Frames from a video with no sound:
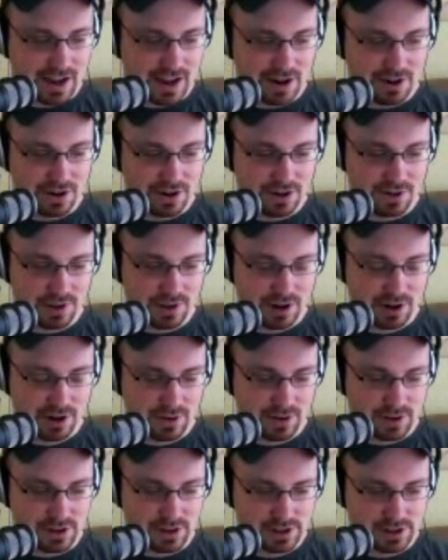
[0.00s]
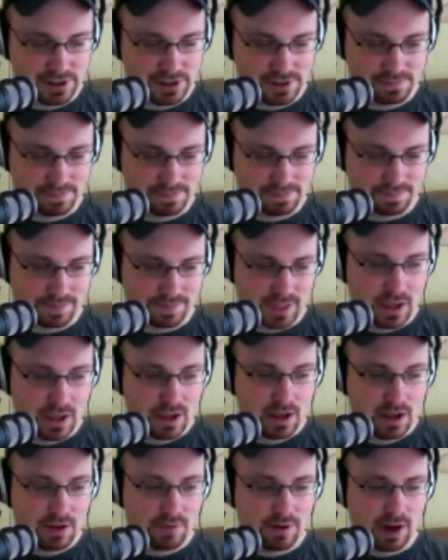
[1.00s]
I don't know.
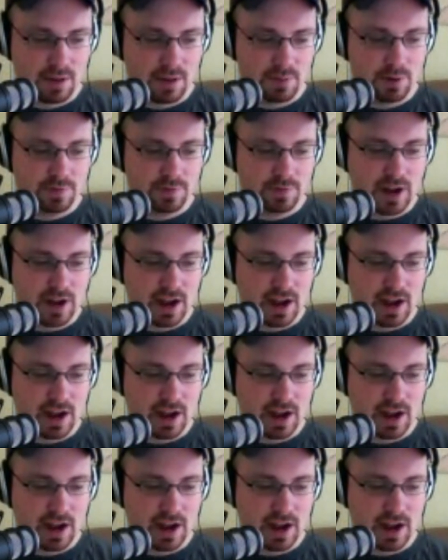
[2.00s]
When we moved